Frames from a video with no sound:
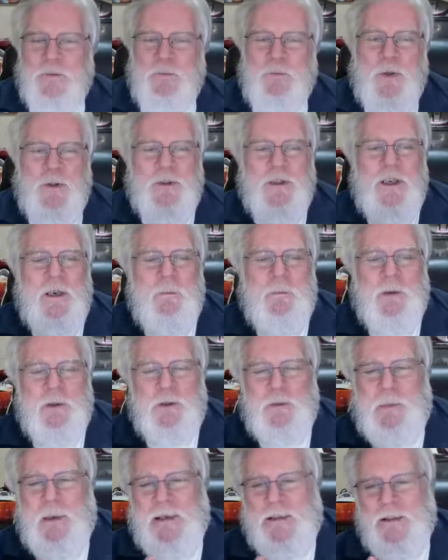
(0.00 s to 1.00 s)
puts it in
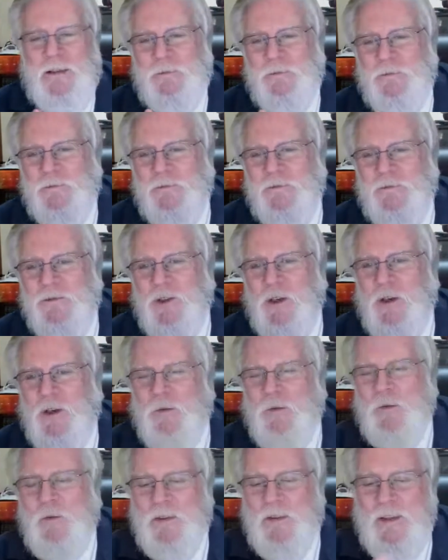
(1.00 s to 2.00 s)
perspective. So
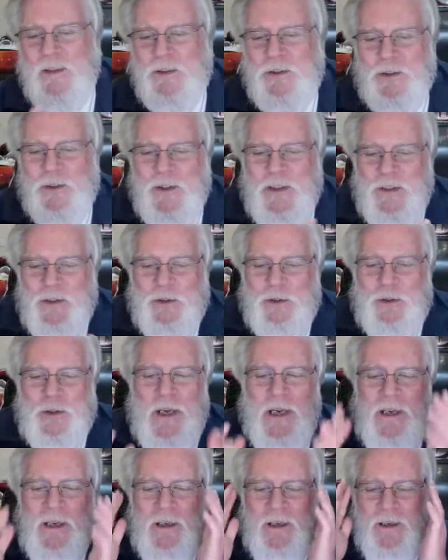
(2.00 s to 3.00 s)
let's take